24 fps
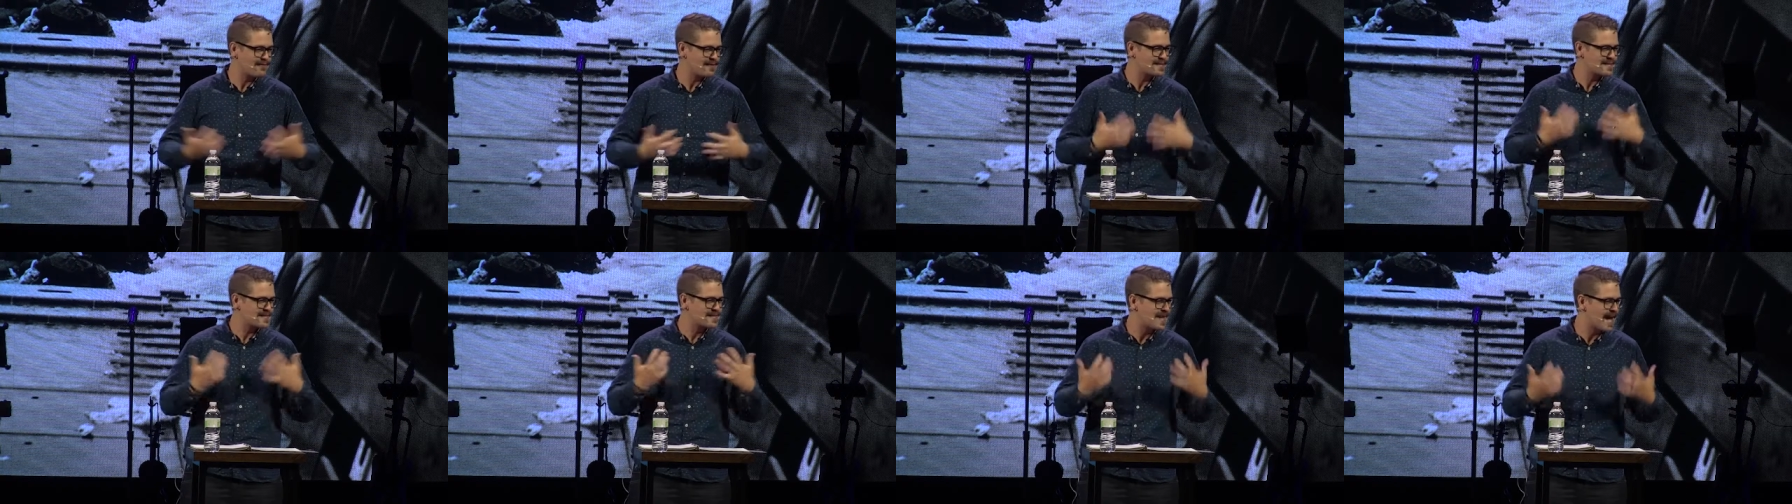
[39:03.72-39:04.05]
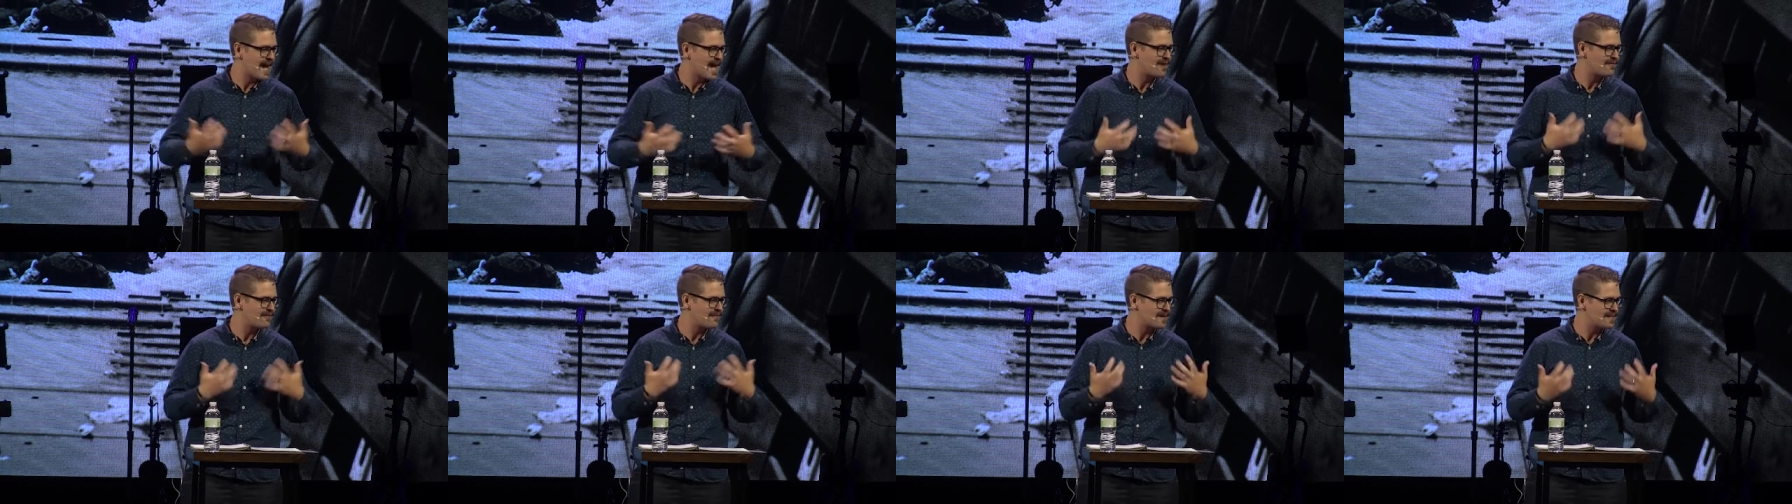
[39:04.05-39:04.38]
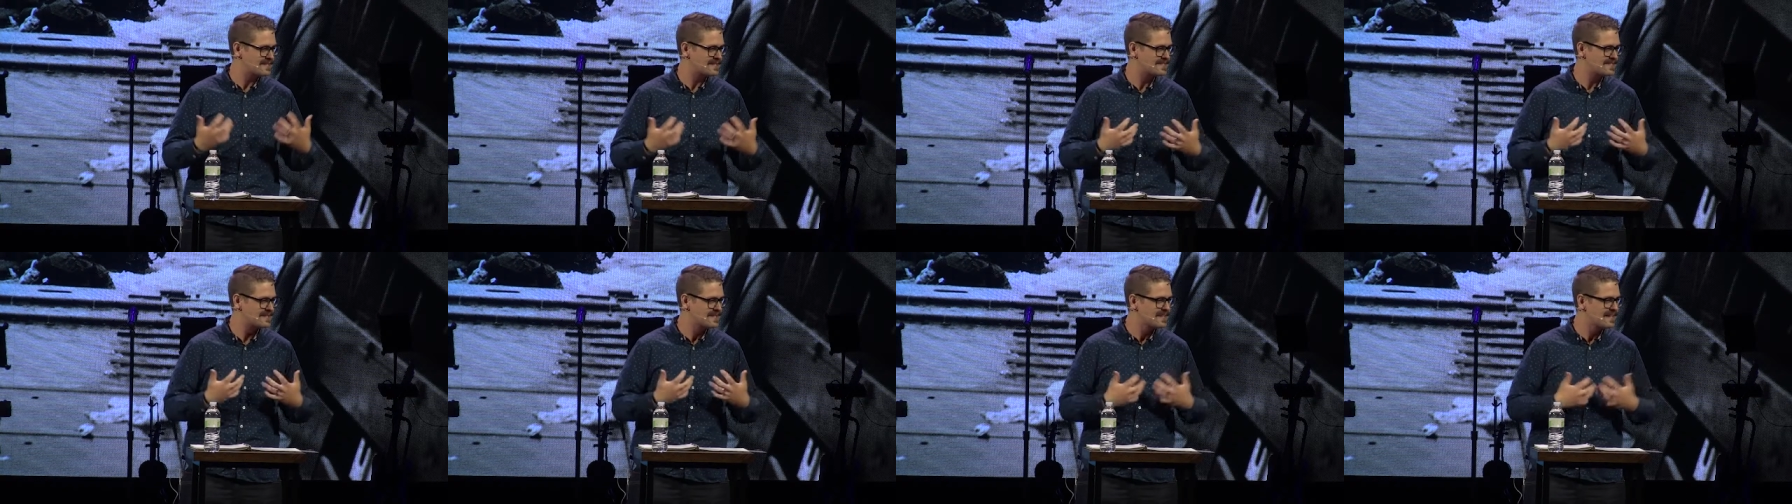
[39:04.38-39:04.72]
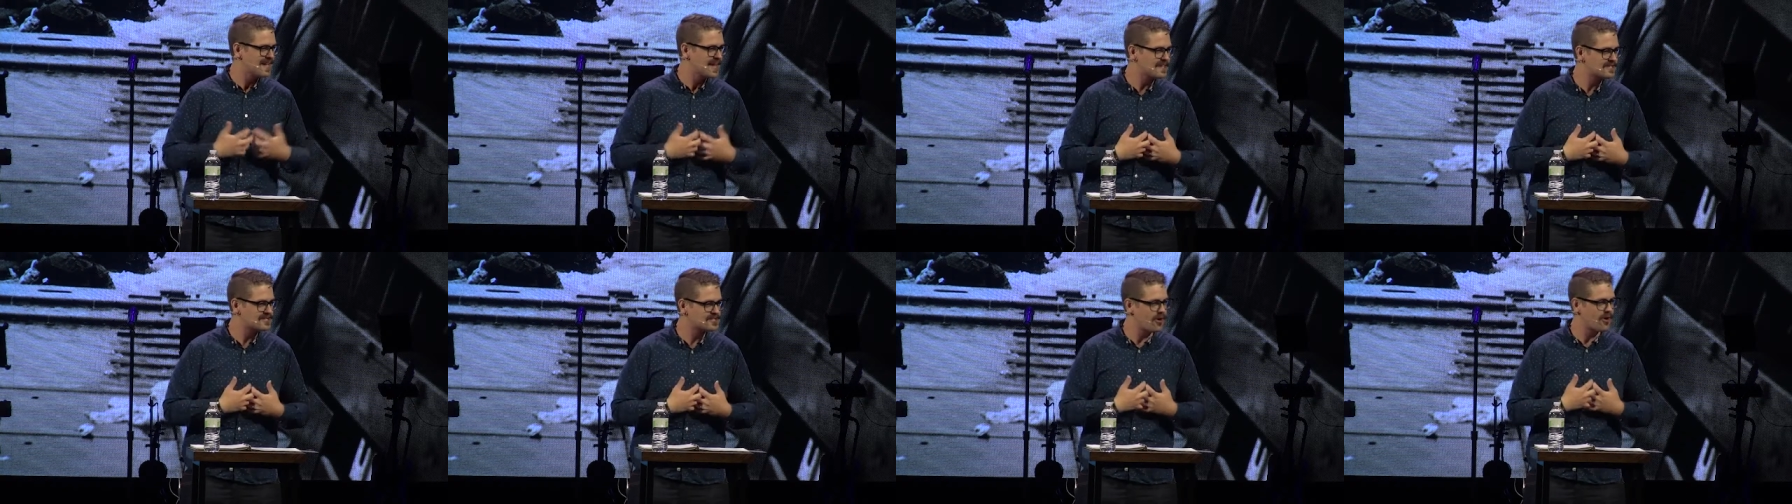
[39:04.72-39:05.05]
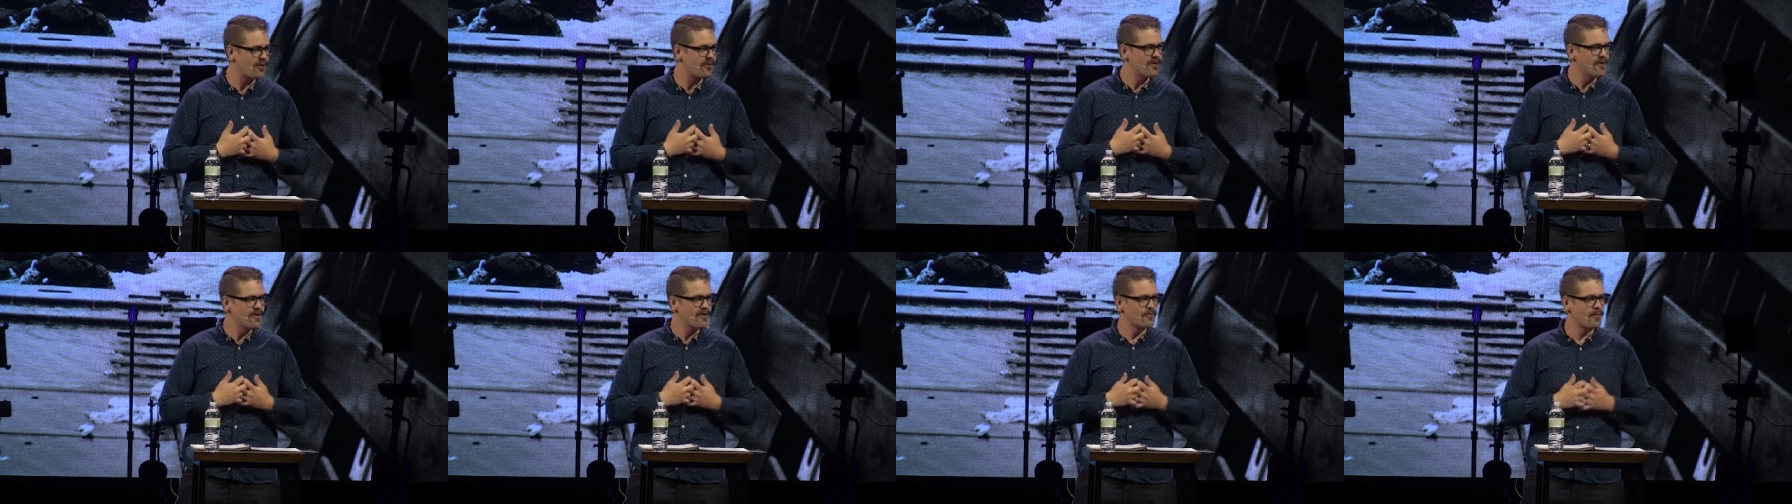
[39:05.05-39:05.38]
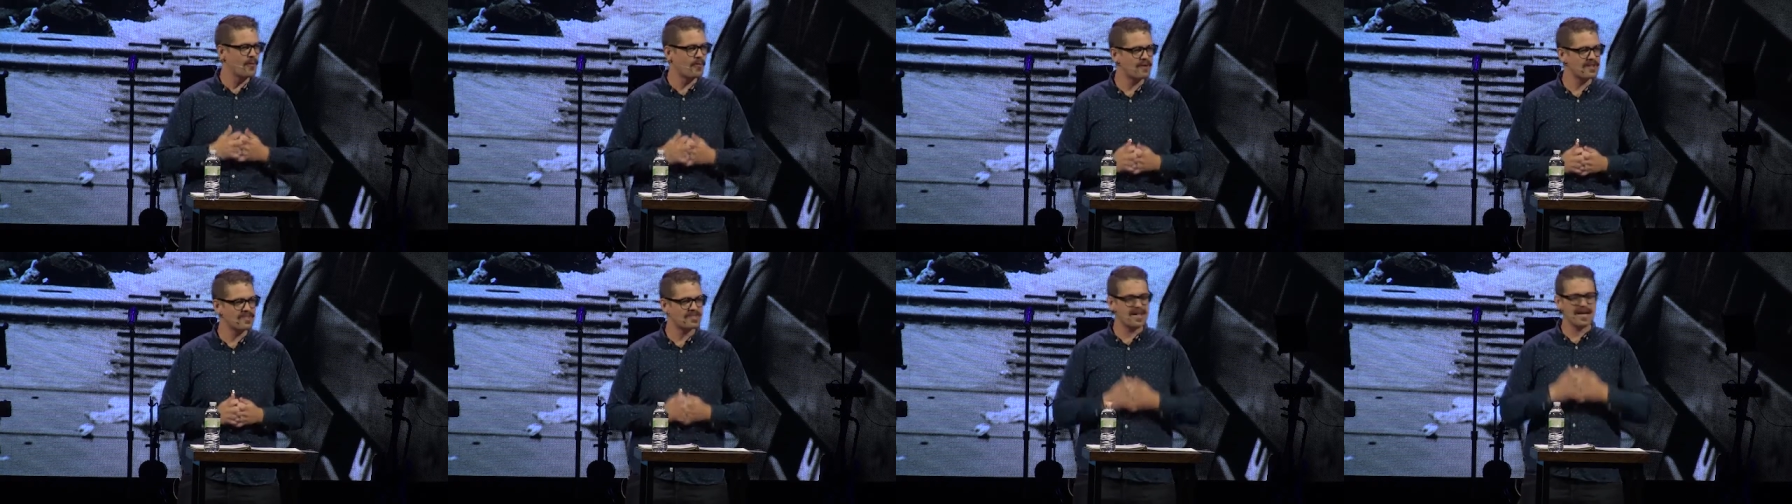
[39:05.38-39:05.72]
inside of us. And so
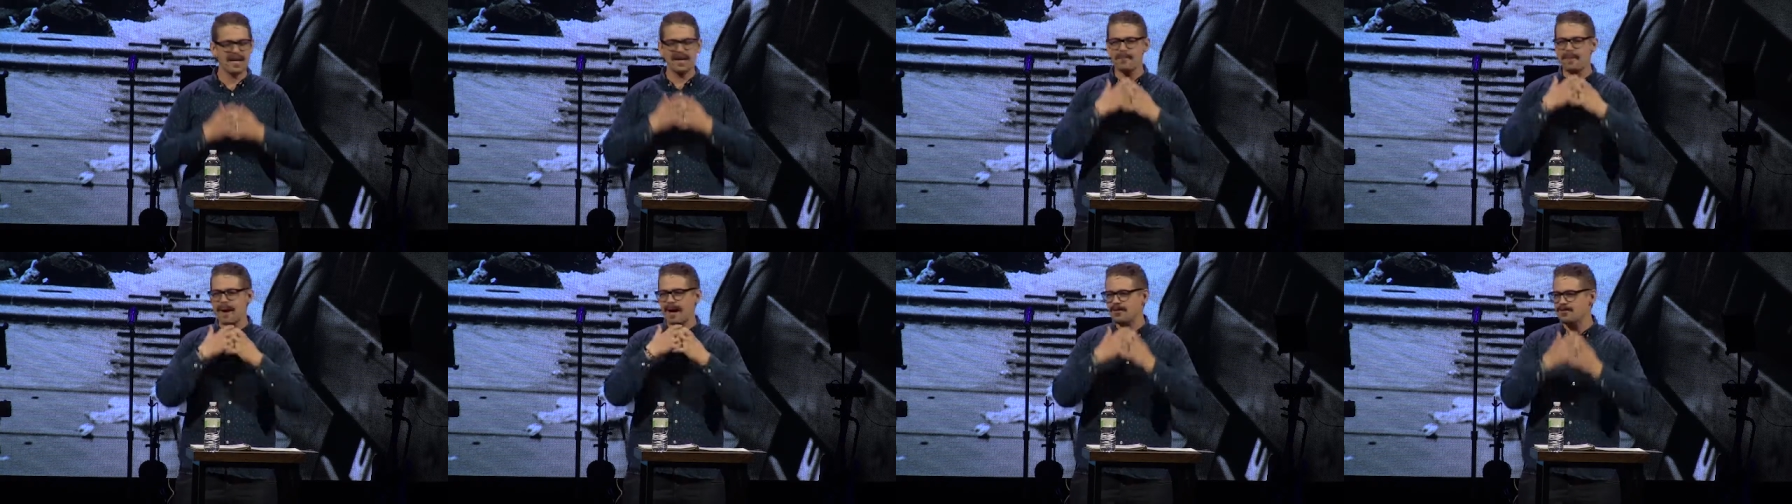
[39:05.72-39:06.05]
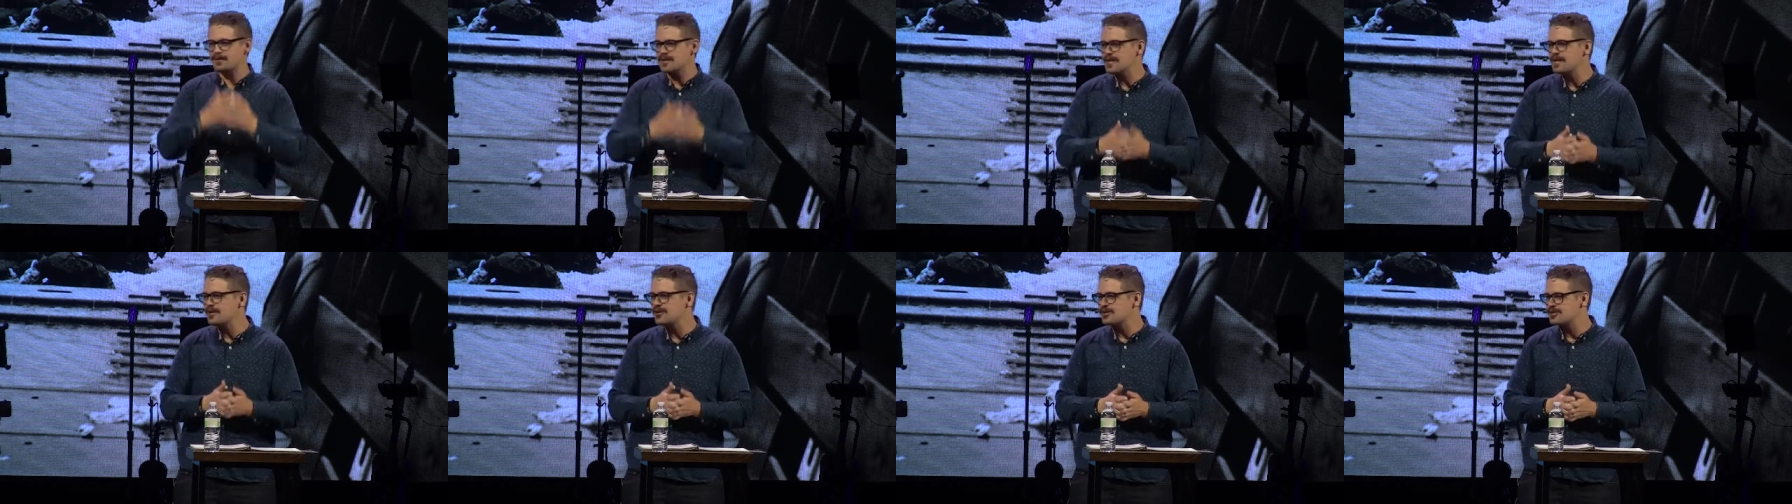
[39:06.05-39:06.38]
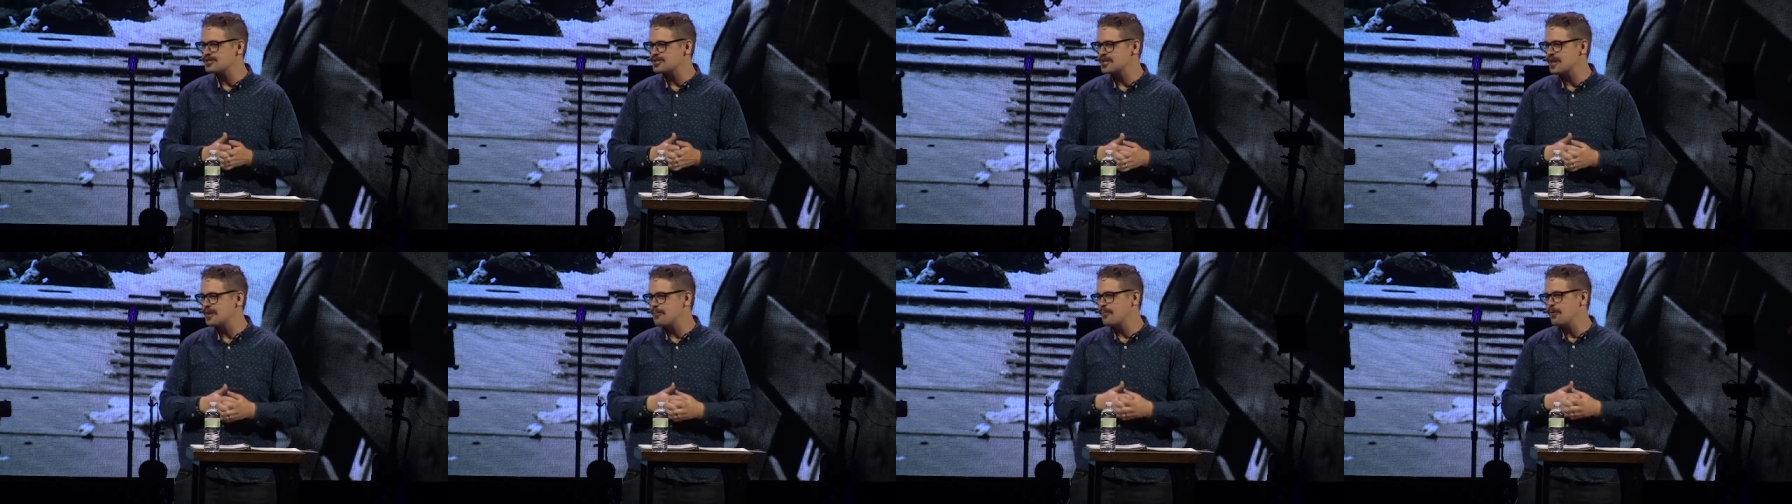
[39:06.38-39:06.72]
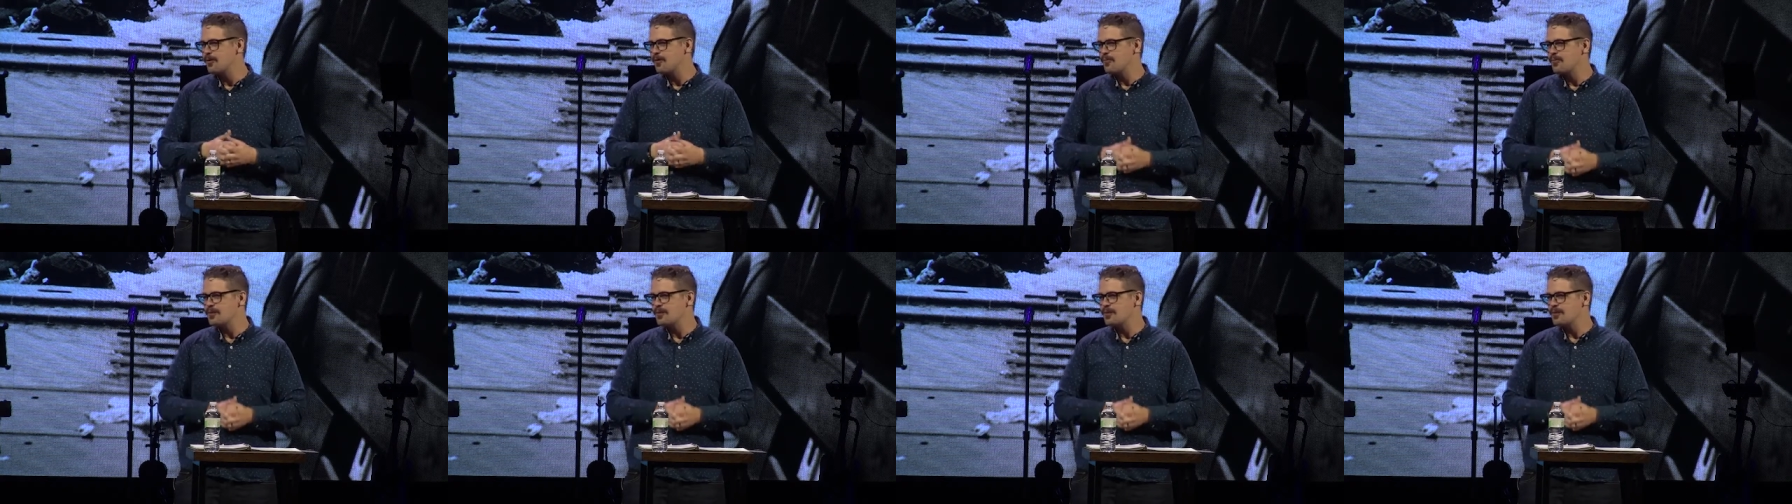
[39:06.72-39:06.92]
when we think about leadership,